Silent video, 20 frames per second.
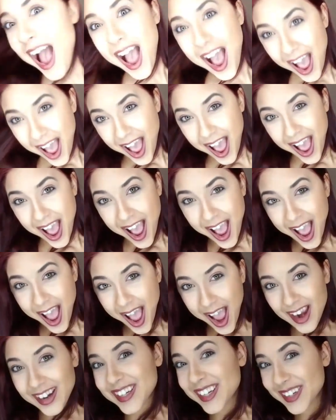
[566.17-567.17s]
and I like it.
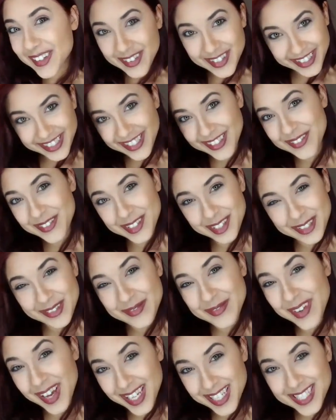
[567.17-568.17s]
Are you ready for
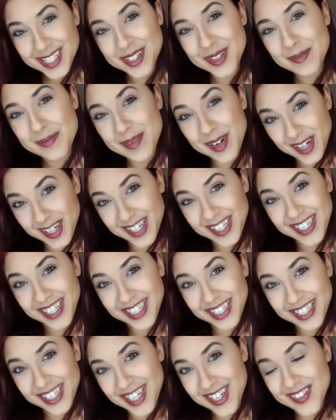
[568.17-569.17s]
the best
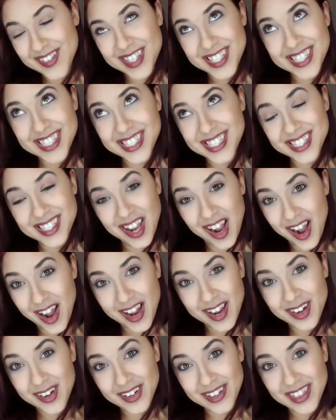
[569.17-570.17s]
part of this
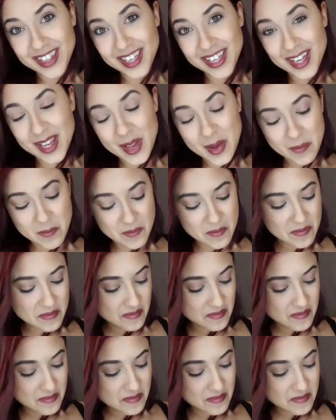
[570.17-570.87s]
entire thing?